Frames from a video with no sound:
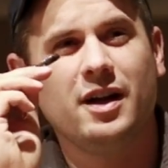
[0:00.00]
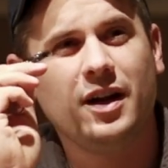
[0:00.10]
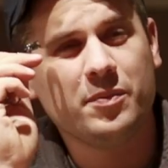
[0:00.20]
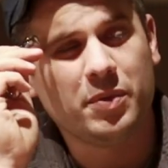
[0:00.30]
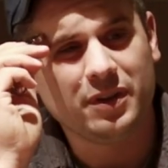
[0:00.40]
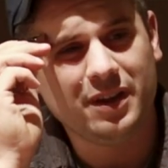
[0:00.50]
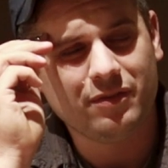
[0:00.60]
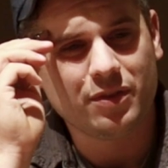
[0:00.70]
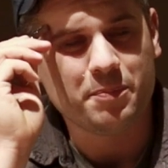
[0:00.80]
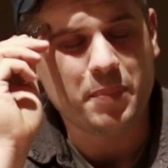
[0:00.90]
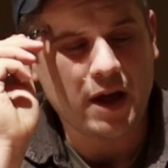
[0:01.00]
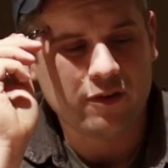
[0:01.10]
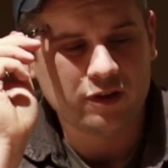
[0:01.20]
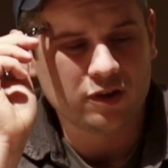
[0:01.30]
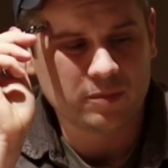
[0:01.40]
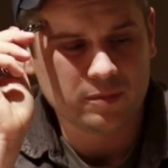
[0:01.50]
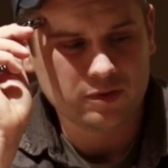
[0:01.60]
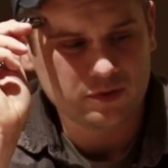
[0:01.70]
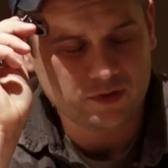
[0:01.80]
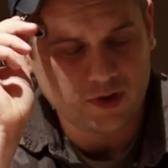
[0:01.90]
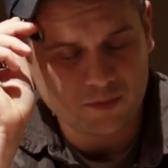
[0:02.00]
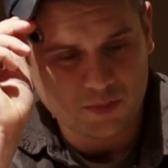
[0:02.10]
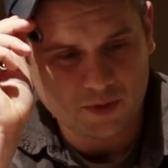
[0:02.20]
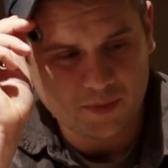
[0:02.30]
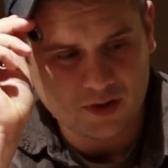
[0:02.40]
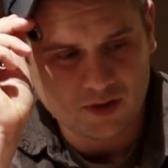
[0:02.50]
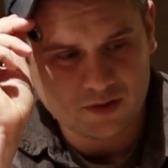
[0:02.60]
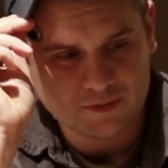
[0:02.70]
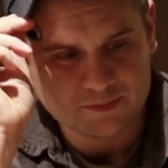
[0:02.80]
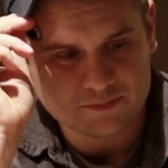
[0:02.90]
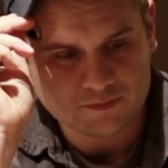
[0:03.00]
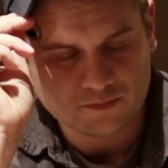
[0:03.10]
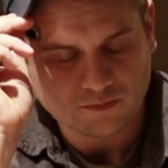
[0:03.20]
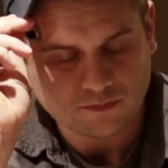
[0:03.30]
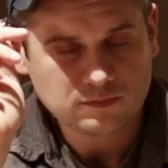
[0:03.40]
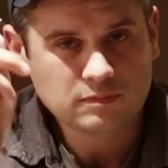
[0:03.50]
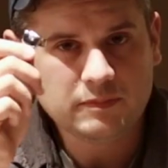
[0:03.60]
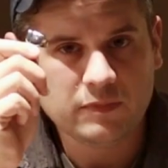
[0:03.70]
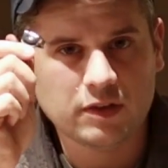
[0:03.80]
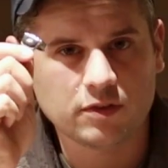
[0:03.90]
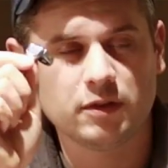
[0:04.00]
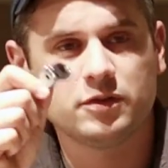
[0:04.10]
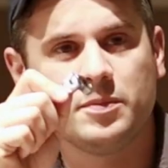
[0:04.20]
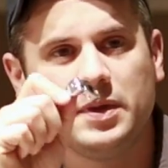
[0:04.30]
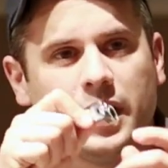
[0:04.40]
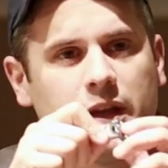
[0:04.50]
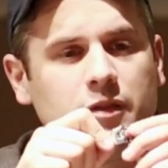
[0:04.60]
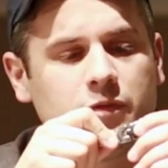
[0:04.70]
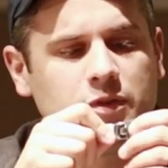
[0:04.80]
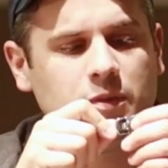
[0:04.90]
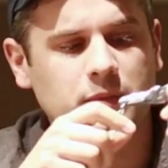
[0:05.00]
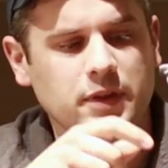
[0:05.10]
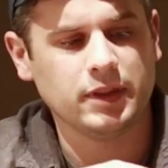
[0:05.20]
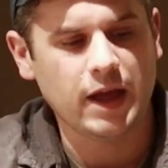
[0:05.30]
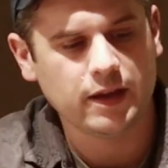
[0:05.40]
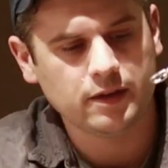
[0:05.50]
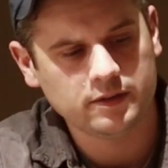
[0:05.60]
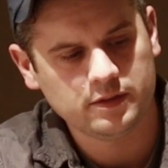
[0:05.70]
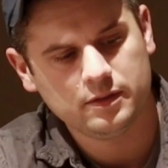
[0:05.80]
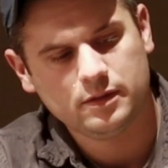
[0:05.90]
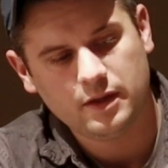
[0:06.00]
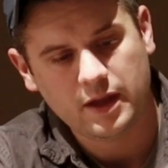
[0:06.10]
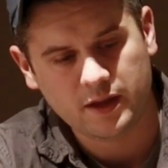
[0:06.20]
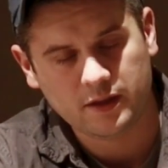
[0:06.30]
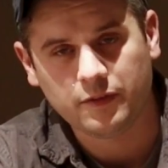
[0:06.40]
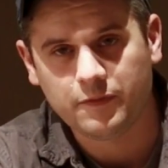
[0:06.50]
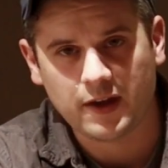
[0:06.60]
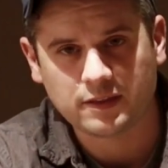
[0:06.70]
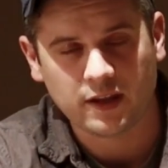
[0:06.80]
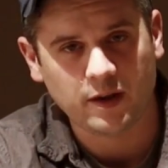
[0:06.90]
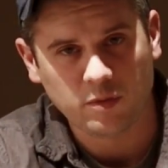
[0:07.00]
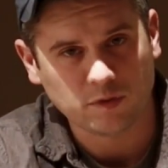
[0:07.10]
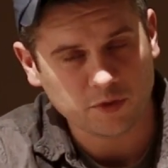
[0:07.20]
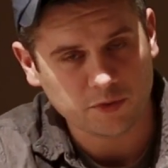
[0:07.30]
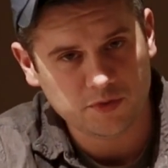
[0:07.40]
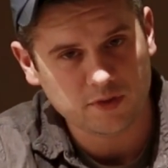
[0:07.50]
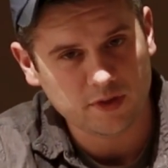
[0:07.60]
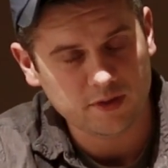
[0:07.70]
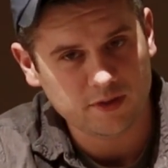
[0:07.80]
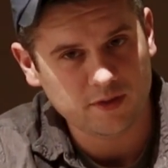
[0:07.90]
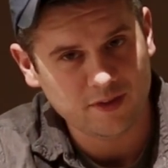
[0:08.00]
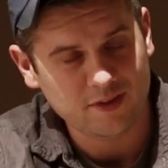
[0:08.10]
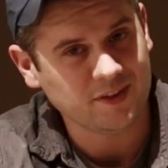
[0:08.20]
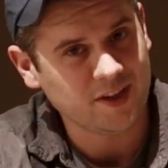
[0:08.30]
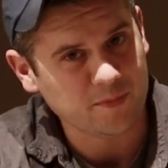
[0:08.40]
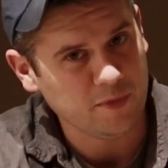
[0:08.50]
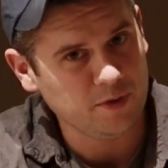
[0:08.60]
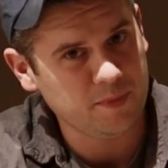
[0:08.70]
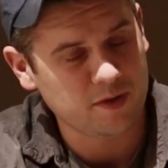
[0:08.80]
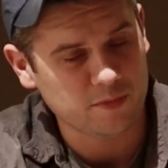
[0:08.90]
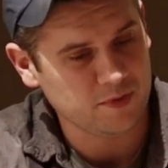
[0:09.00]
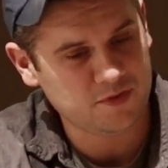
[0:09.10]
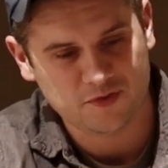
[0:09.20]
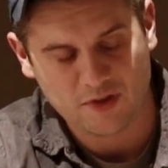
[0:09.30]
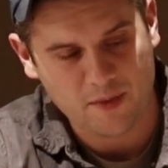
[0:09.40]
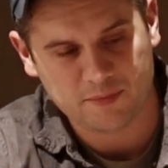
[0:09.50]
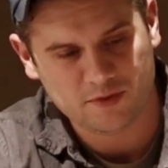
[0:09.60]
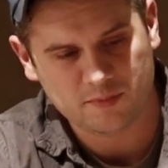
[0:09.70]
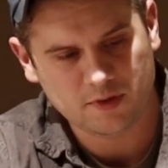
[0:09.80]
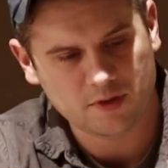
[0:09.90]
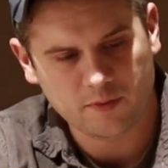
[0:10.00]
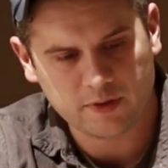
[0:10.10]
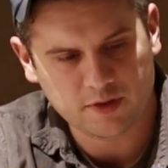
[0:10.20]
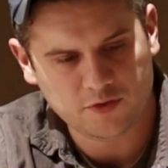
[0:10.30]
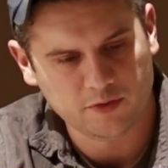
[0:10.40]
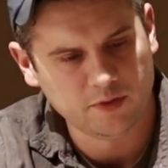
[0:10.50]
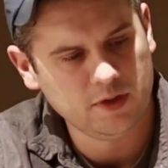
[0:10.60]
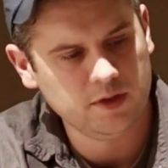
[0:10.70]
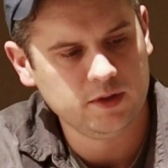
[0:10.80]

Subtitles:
I believe the battery terminals are 10mm. So this could be handy for something like that. And the fact that I won't lose the 10mm, which happens to be a going issue,